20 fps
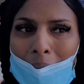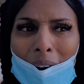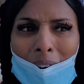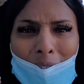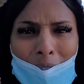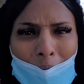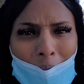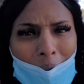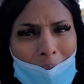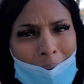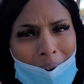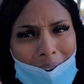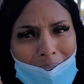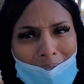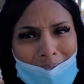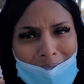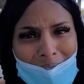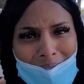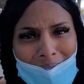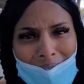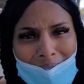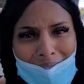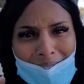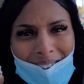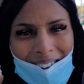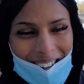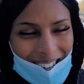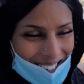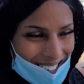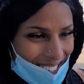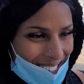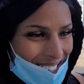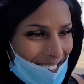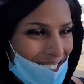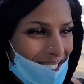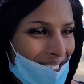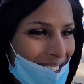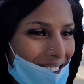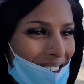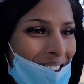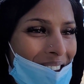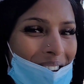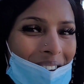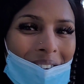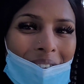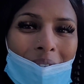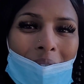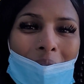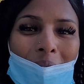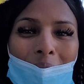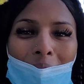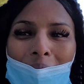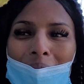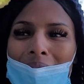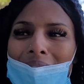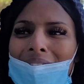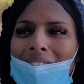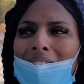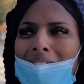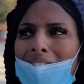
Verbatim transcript: Baltimore, Maryland. That's not a small town.